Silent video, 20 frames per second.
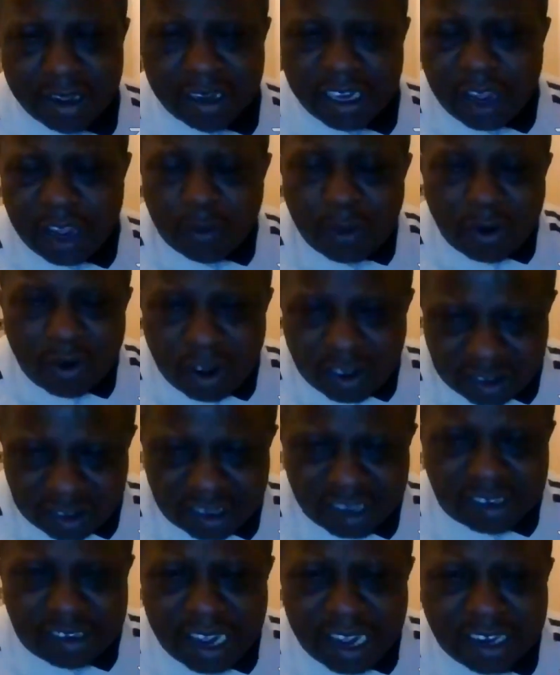that we lost
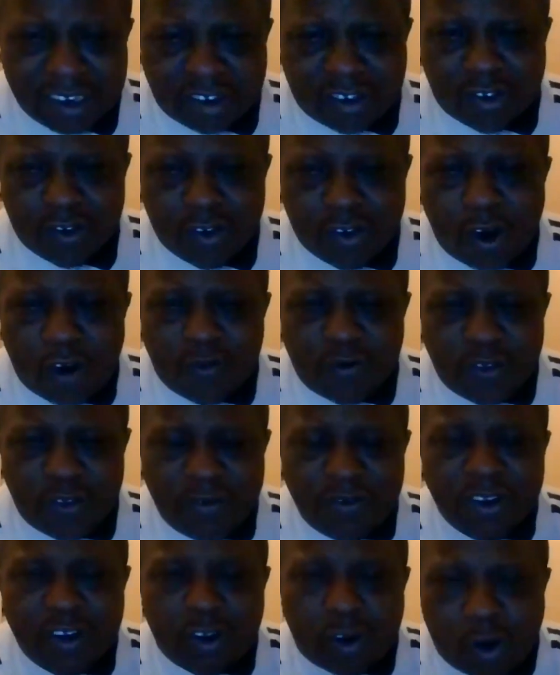the chance of
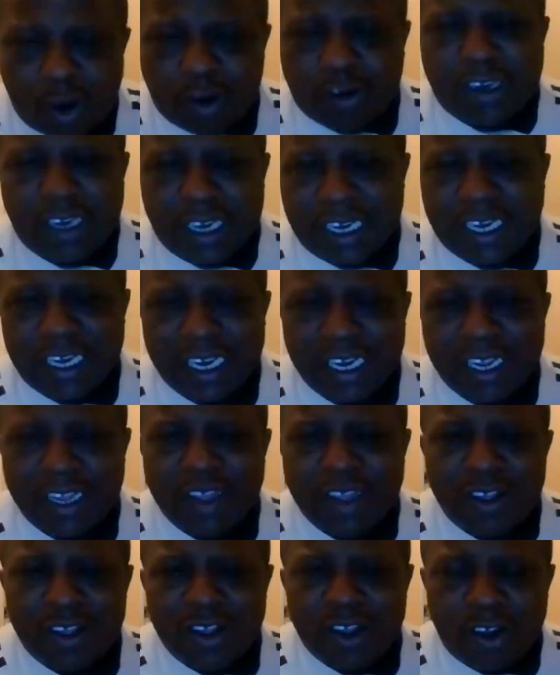even cutting
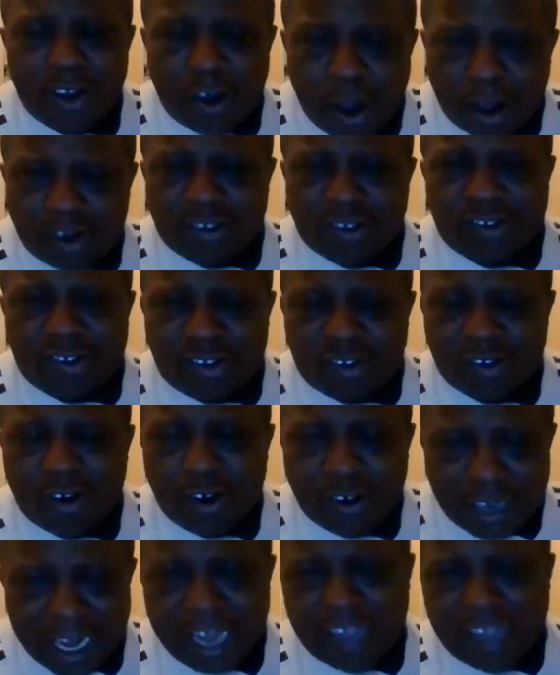costs on